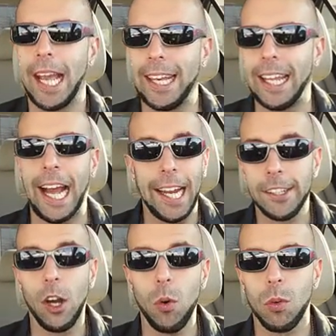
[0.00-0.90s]
And I
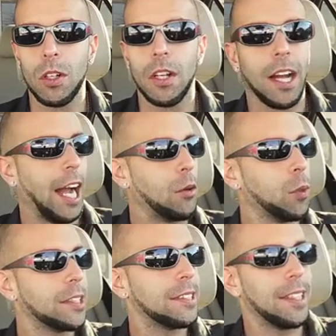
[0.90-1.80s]
know I
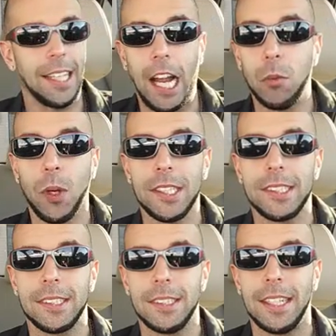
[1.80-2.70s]

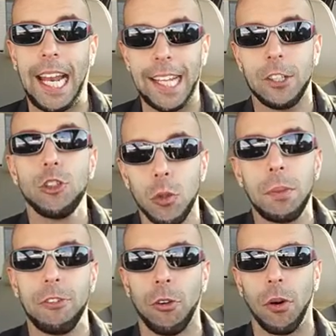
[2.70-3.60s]
was like you
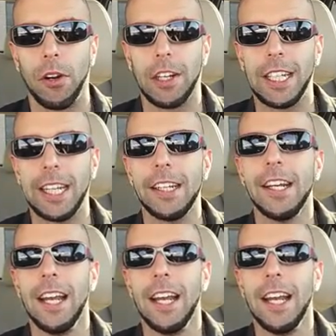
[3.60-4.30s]
before, okay?